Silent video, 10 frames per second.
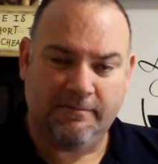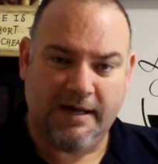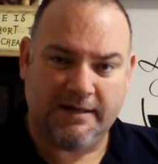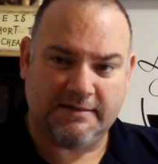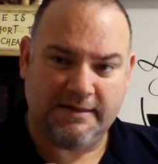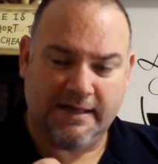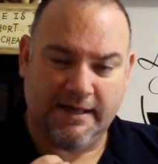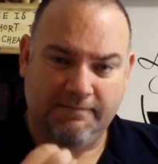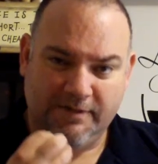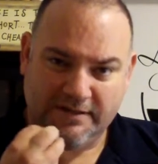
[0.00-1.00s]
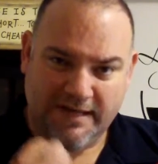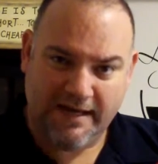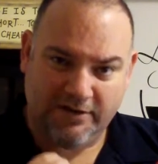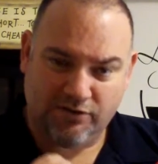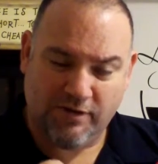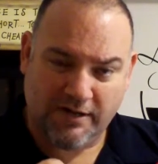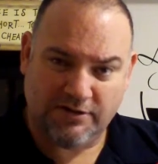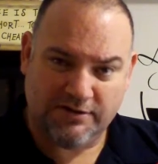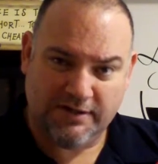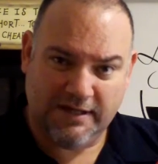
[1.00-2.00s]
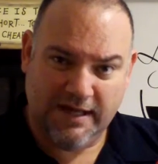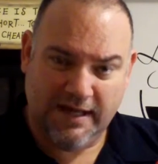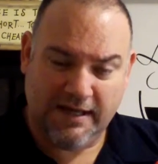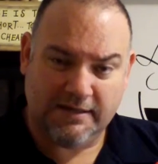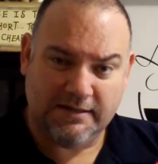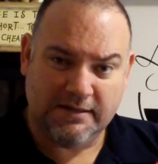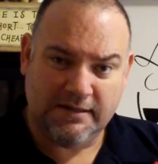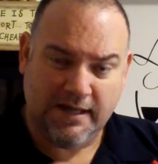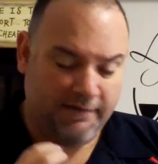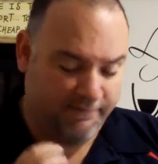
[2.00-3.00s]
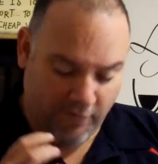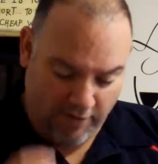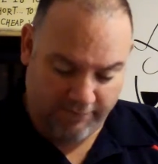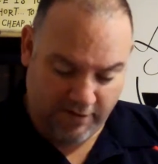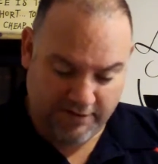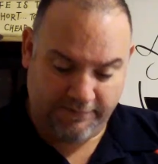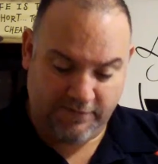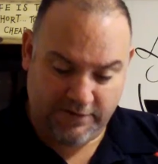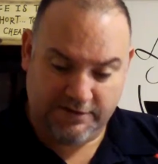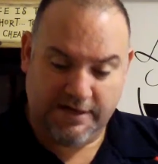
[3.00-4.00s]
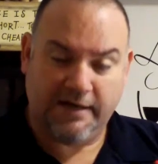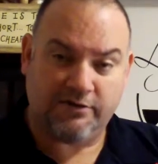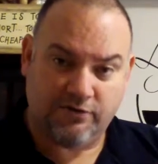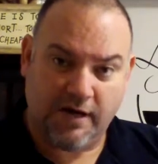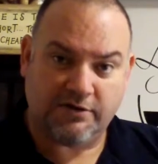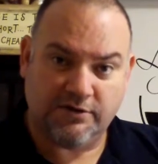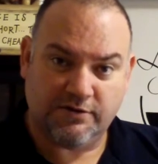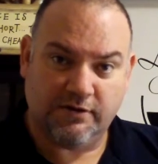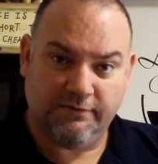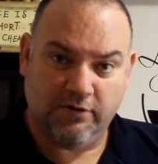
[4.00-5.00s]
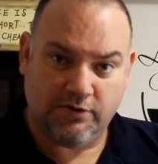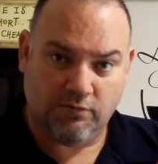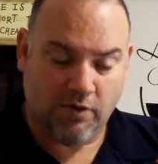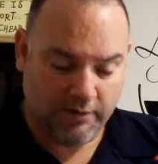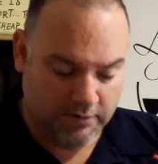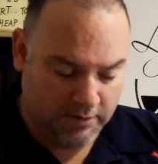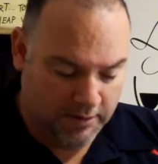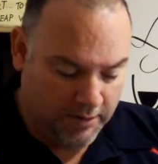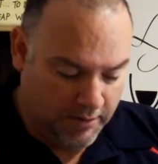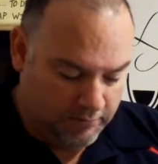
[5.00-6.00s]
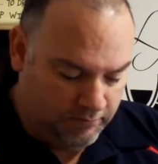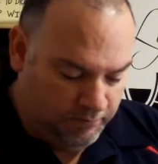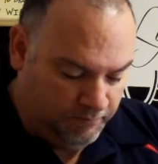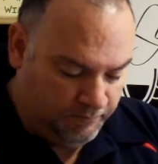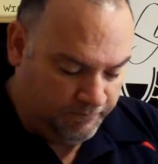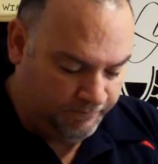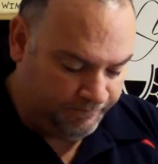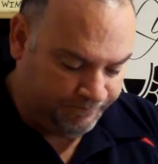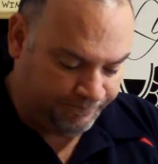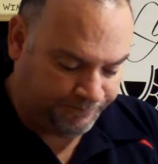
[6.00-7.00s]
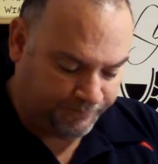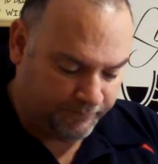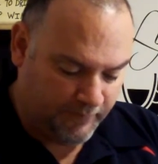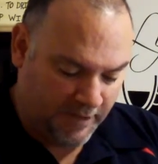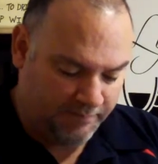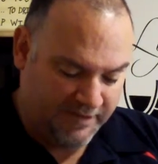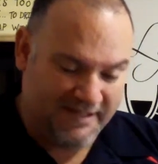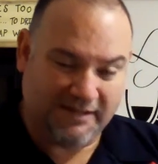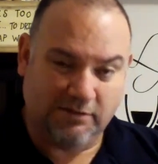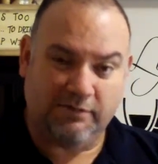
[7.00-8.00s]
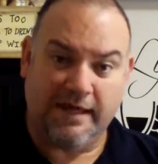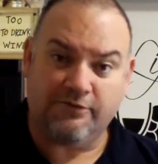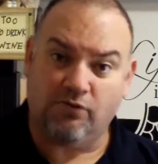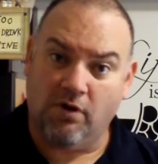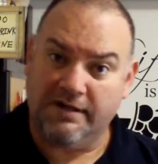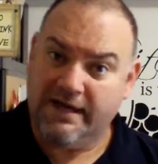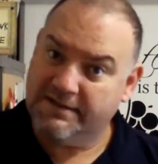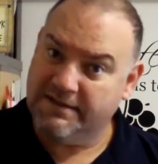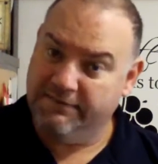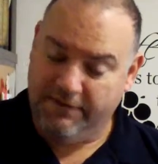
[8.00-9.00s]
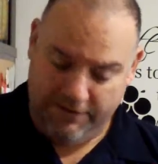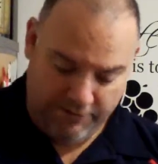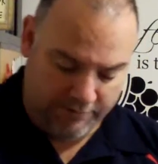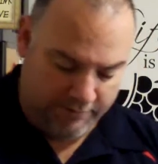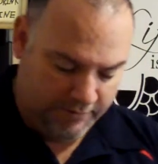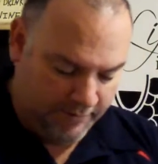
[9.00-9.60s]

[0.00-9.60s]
but the tannin structures are there and very, very different to the tannin structures of the first wine. Particularly with that dry dusty finish.